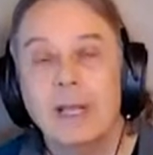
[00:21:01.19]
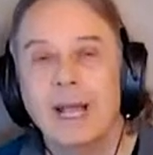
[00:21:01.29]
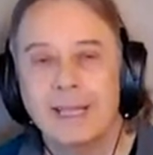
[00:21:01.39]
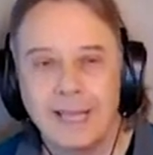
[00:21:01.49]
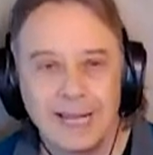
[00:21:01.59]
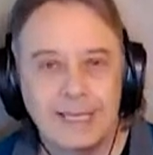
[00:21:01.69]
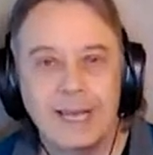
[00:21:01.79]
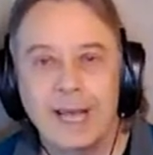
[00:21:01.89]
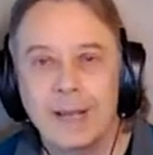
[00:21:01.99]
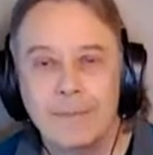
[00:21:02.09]
At that
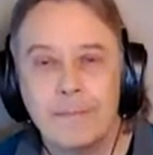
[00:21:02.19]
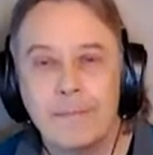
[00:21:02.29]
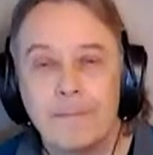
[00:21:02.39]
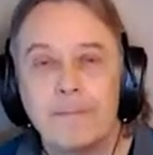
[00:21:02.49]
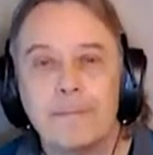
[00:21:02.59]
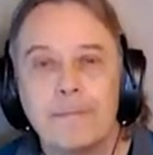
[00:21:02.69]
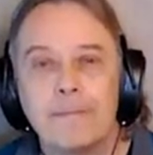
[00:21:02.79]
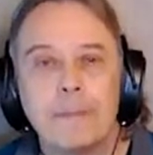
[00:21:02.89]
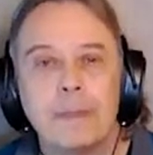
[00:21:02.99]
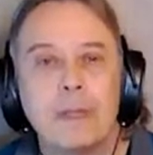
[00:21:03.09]
time,
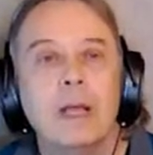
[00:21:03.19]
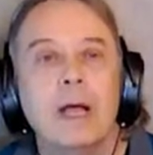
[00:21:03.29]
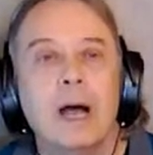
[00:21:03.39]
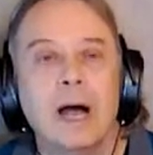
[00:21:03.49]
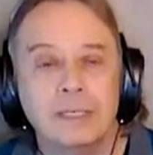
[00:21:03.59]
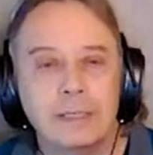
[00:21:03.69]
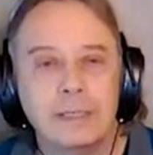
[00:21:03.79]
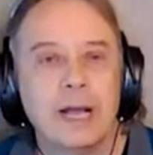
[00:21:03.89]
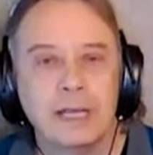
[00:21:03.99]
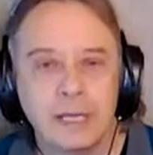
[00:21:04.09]
I